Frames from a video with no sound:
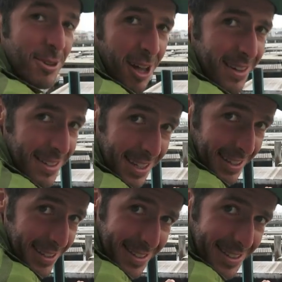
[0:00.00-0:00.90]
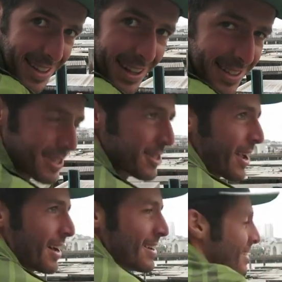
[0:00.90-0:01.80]
You talk I'll teach you
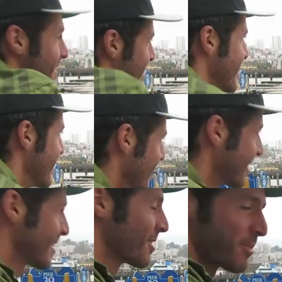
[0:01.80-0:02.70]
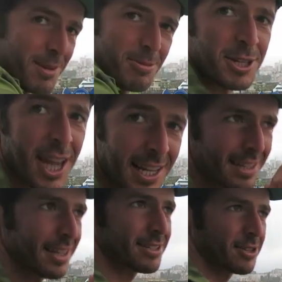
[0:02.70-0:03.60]
how. You want to project
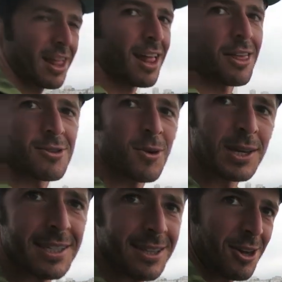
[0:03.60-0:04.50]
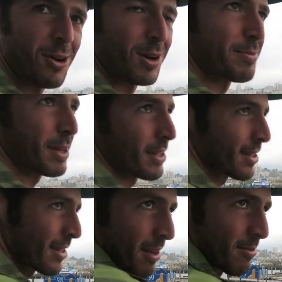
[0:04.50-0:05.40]
because there's a lot of other noises, so you don't want to be. You
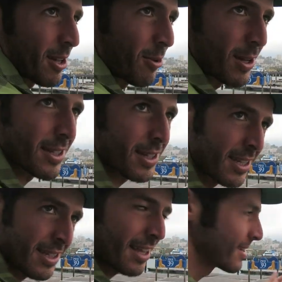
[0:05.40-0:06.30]
don't want to use it.